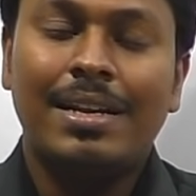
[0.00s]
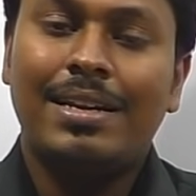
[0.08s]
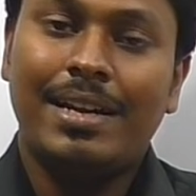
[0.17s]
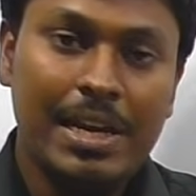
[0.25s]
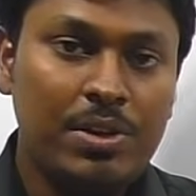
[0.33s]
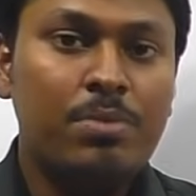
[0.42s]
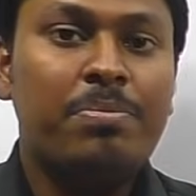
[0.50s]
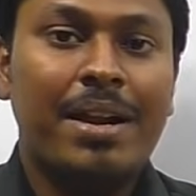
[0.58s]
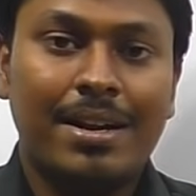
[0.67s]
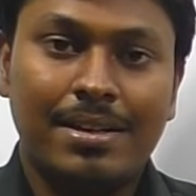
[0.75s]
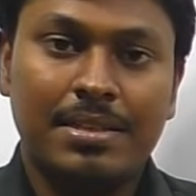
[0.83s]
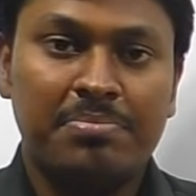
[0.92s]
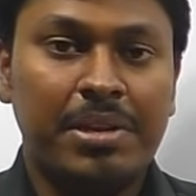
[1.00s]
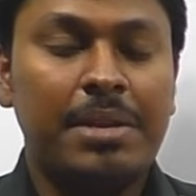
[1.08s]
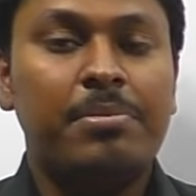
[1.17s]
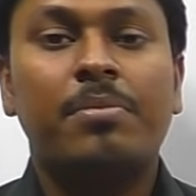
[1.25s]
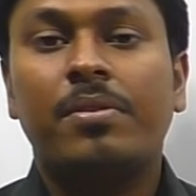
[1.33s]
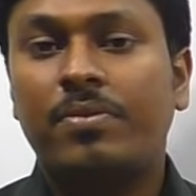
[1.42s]
try to practice
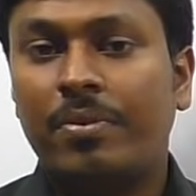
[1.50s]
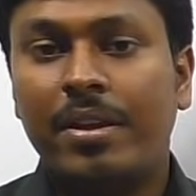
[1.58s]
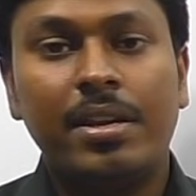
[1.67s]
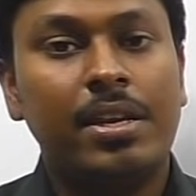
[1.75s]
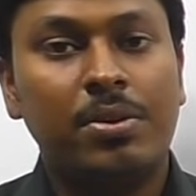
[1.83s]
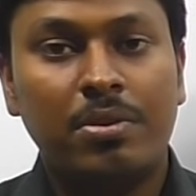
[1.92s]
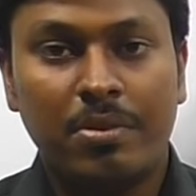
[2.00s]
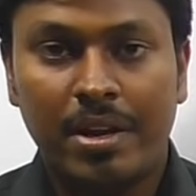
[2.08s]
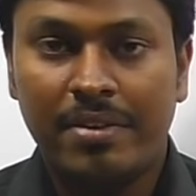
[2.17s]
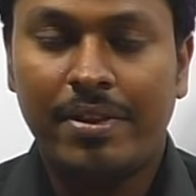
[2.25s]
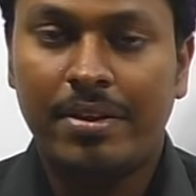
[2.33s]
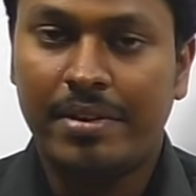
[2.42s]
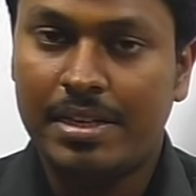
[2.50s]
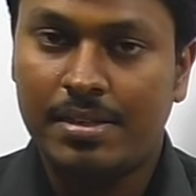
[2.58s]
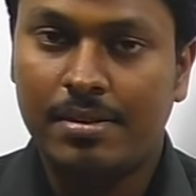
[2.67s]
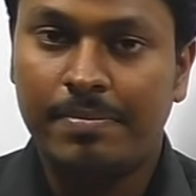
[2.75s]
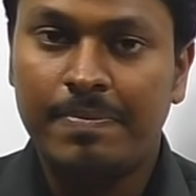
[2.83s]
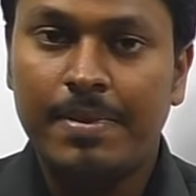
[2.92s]
minimum of 20 to 25 questions.